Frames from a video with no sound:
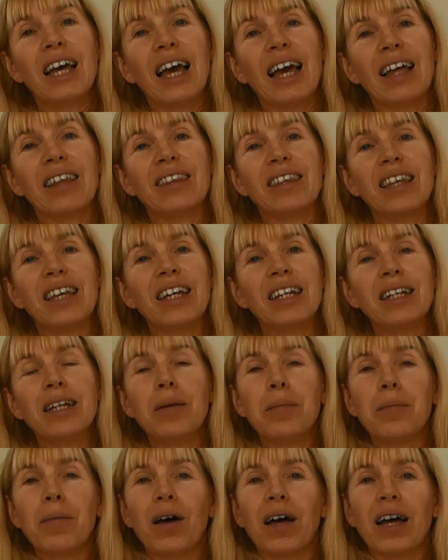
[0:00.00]
And
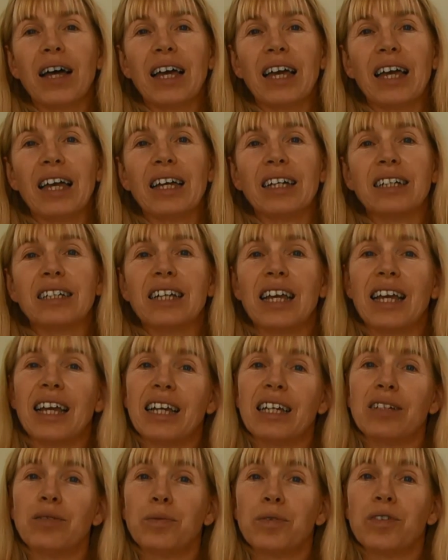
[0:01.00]
then my
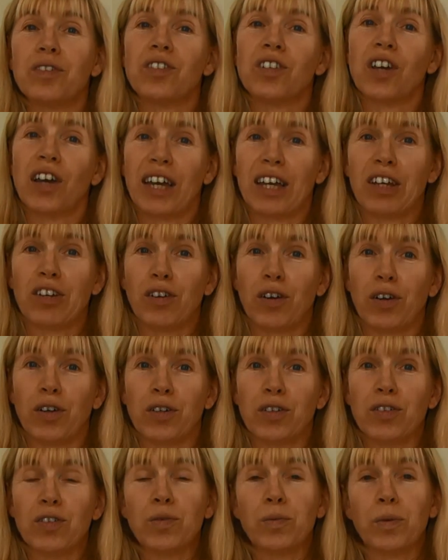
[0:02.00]
dad was
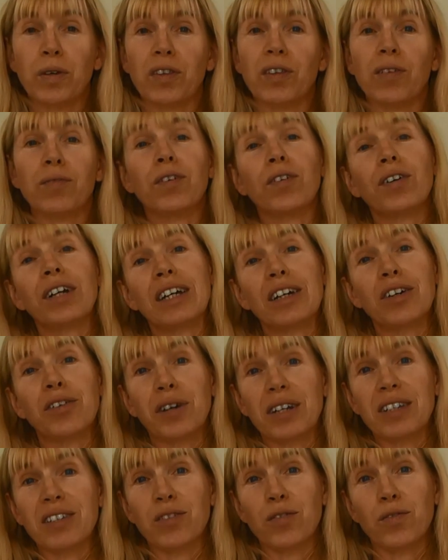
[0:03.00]
diagnosed with a very
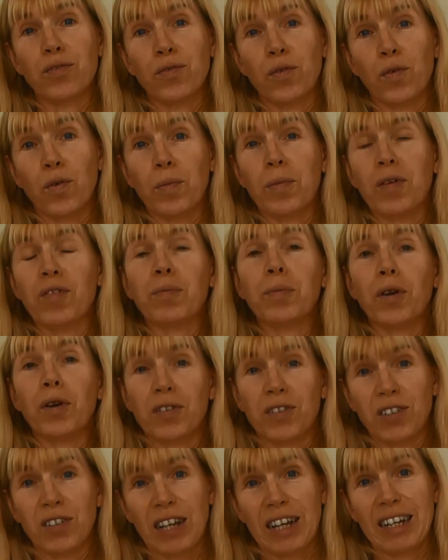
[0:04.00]
aggressive form of
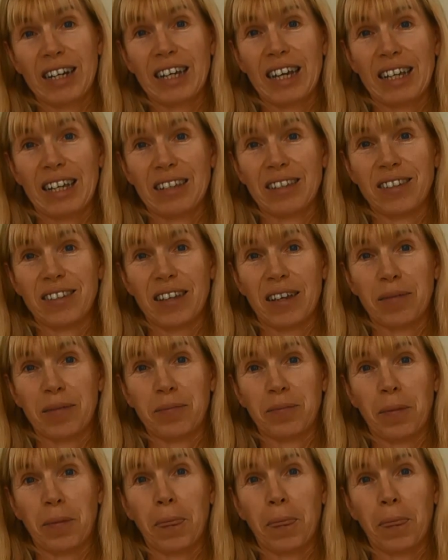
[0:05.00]
prostate cancer.